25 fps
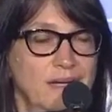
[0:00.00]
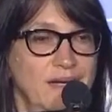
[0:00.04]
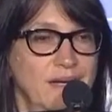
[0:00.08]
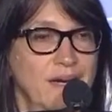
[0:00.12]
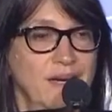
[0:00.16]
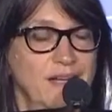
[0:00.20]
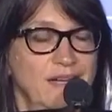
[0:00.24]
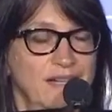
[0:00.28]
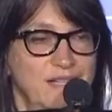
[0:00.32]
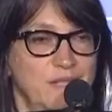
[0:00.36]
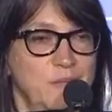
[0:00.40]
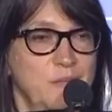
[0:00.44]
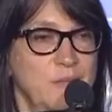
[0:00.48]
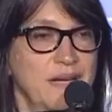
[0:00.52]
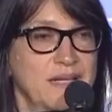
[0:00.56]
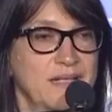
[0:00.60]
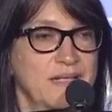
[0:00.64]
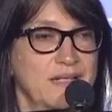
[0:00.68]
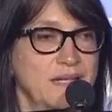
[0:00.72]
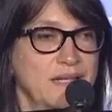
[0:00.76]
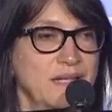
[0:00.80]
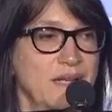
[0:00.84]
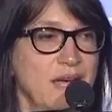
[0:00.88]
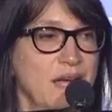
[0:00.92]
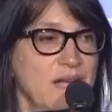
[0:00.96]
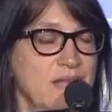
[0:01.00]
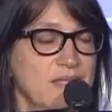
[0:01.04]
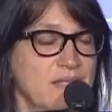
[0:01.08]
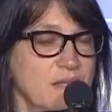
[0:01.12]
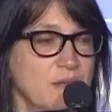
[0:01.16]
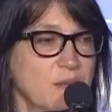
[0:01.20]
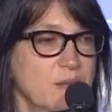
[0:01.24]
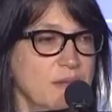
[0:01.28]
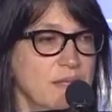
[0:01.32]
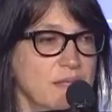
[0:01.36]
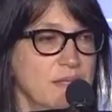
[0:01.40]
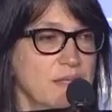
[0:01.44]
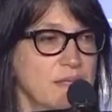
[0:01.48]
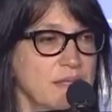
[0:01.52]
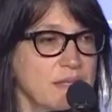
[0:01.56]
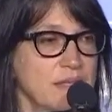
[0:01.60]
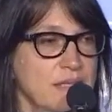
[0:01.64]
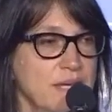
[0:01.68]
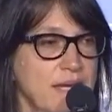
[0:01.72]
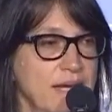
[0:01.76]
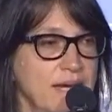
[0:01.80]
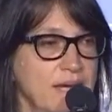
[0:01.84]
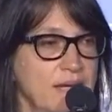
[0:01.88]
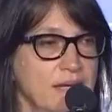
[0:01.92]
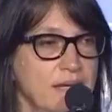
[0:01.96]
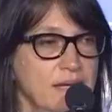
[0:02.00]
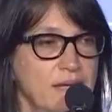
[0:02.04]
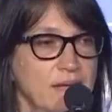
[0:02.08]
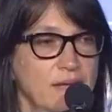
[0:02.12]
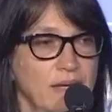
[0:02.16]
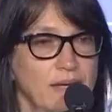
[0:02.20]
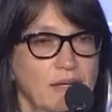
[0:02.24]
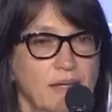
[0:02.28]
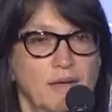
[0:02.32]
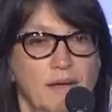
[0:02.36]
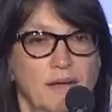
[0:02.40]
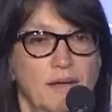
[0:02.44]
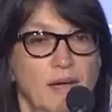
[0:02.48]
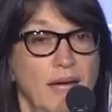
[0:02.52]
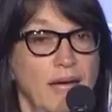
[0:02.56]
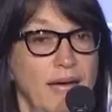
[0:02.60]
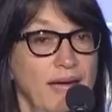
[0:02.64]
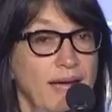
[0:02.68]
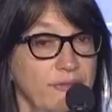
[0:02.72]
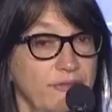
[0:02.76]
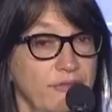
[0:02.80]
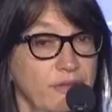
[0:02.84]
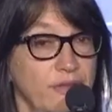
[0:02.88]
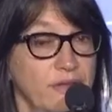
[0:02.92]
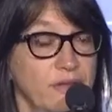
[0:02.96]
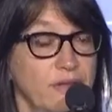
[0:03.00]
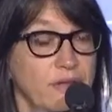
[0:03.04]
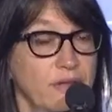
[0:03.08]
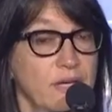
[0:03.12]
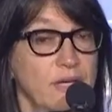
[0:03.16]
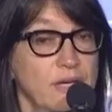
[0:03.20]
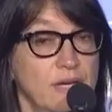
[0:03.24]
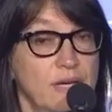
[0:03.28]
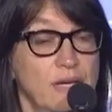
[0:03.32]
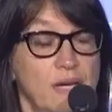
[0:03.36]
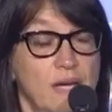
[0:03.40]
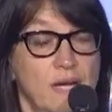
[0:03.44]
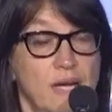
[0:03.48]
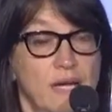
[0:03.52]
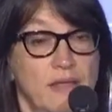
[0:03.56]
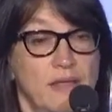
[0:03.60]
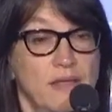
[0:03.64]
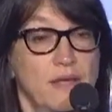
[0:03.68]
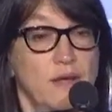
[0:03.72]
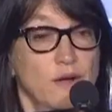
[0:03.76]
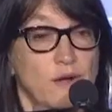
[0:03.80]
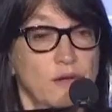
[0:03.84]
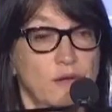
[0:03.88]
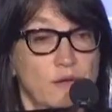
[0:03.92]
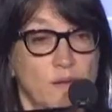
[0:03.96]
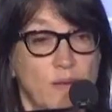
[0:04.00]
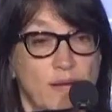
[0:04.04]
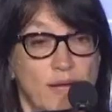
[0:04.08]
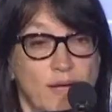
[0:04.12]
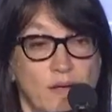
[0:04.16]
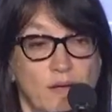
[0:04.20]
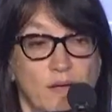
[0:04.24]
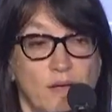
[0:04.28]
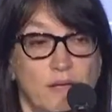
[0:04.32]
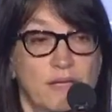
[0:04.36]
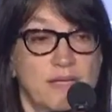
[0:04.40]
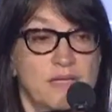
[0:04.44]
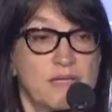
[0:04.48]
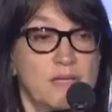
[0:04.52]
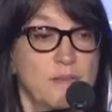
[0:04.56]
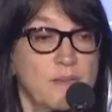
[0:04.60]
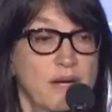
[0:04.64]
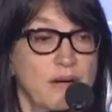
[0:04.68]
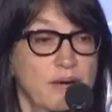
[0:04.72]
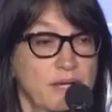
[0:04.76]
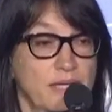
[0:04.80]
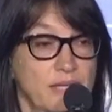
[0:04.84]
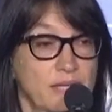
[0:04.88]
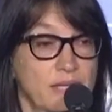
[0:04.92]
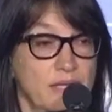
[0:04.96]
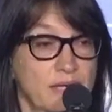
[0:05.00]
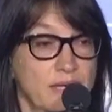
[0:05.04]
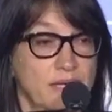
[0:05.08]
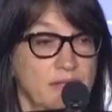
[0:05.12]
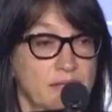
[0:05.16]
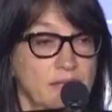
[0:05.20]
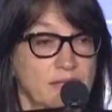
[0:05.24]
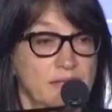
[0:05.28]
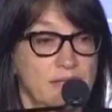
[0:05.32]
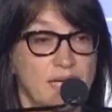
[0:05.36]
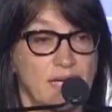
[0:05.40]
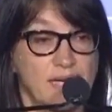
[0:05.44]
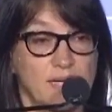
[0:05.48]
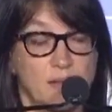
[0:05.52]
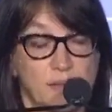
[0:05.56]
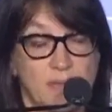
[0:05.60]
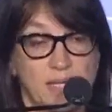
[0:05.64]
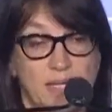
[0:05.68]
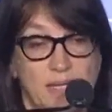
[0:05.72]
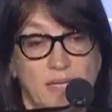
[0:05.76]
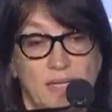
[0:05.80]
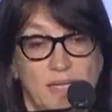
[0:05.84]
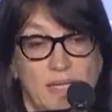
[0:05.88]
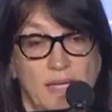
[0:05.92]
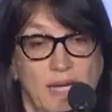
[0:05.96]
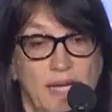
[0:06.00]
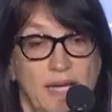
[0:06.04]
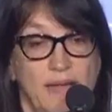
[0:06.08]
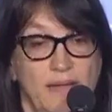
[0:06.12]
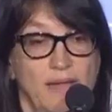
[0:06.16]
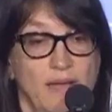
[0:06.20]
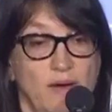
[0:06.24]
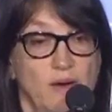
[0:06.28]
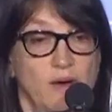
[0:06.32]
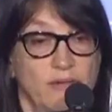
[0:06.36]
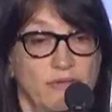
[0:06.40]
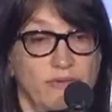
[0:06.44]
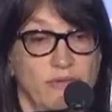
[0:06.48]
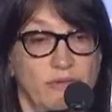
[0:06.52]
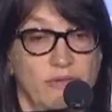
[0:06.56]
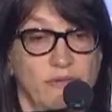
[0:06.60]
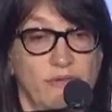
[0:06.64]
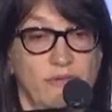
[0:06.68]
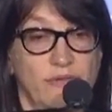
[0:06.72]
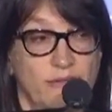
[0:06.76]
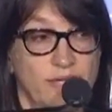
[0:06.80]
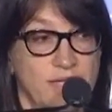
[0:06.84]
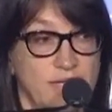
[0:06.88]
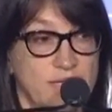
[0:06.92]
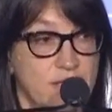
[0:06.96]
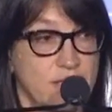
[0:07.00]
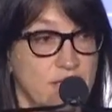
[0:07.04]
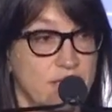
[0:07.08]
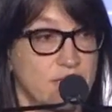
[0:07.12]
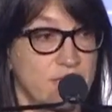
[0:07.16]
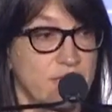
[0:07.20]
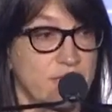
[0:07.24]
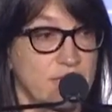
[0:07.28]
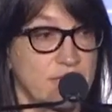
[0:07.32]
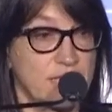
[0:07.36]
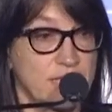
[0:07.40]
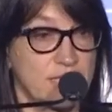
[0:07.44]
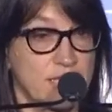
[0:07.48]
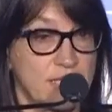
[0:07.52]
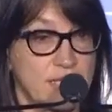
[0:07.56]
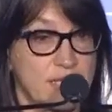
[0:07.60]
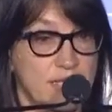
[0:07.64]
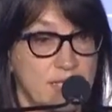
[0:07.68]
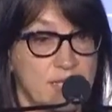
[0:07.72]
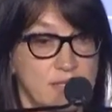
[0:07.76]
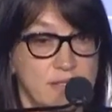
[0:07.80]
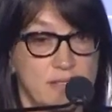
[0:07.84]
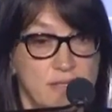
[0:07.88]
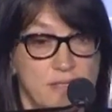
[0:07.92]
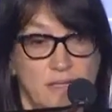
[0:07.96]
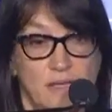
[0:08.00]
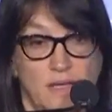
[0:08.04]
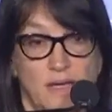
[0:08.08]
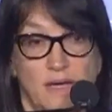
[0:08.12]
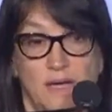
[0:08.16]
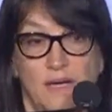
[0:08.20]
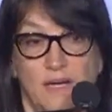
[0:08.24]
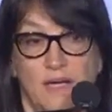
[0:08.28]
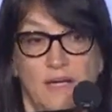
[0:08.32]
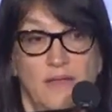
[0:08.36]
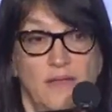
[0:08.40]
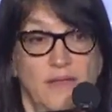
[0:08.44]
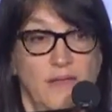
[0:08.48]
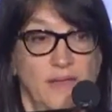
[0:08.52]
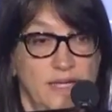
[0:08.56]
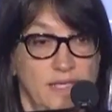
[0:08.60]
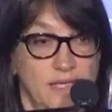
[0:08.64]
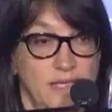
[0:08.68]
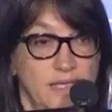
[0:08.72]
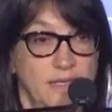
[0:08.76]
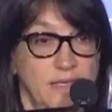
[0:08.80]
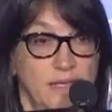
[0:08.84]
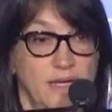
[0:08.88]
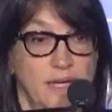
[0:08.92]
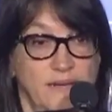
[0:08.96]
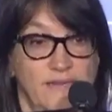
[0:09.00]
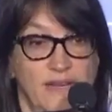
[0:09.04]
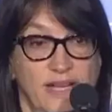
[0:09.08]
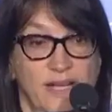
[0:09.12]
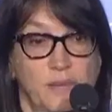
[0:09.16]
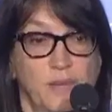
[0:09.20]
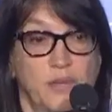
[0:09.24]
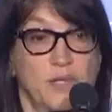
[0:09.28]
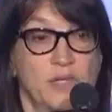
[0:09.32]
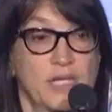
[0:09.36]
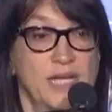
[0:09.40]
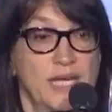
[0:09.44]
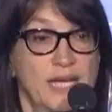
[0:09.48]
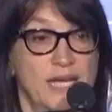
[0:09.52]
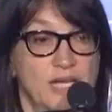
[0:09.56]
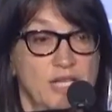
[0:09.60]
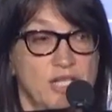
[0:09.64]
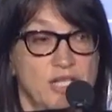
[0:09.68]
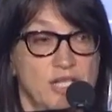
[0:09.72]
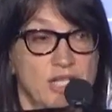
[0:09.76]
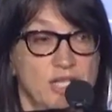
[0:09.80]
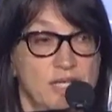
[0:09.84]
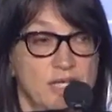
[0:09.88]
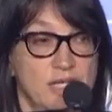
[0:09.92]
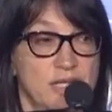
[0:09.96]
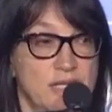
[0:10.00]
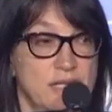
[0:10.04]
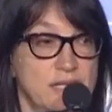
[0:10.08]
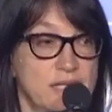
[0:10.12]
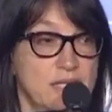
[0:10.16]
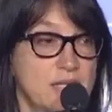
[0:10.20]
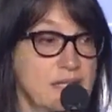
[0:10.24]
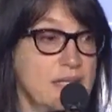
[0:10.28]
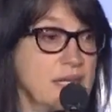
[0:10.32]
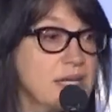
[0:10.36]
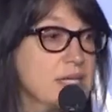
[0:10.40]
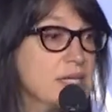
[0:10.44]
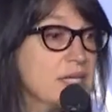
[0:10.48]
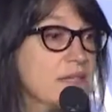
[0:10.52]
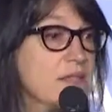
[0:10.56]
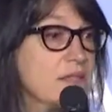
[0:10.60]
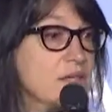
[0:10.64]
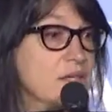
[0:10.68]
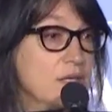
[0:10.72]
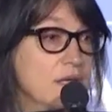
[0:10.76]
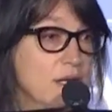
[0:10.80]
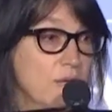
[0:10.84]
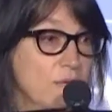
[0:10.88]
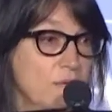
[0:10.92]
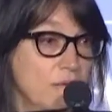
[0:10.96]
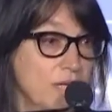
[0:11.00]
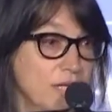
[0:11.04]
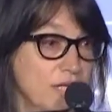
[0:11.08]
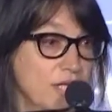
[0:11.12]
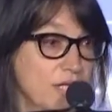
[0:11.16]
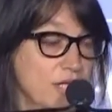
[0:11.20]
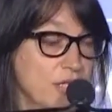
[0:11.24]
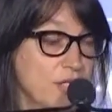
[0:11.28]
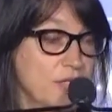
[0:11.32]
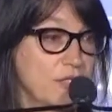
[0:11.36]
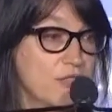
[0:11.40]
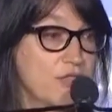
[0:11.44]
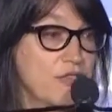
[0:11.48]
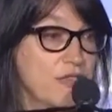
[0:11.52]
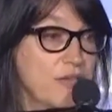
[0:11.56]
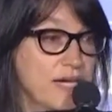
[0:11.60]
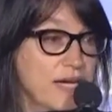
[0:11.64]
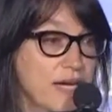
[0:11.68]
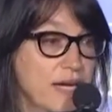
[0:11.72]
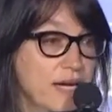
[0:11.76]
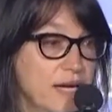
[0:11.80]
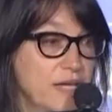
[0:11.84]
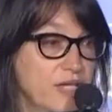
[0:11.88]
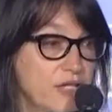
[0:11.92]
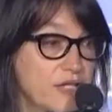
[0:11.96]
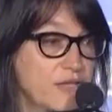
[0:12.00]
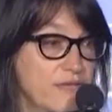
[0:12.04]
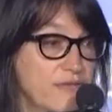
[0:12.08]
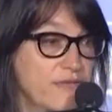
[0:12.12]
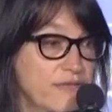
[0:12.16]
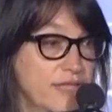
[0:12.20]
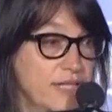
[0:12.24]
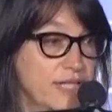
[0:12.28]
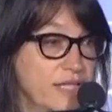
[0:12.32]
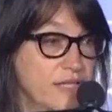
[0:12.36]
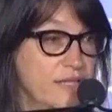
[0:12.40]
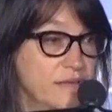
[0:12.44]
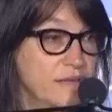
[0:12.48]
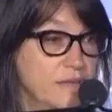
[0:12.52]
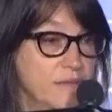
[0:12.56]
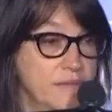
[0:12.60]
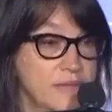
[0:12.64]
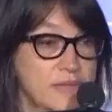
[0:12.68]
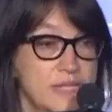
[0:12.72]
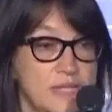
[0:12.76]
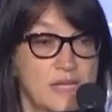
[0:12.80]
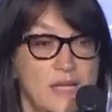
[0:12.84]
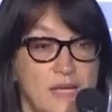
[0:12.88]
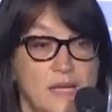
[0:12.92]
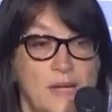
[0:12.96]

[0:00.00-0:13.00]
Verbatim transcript: unexpected consequences in Haiti. Like after the earthquake, all these American doctors came in and they offered free services. Uh, they did a lot of amputations. They did the original triage of victims.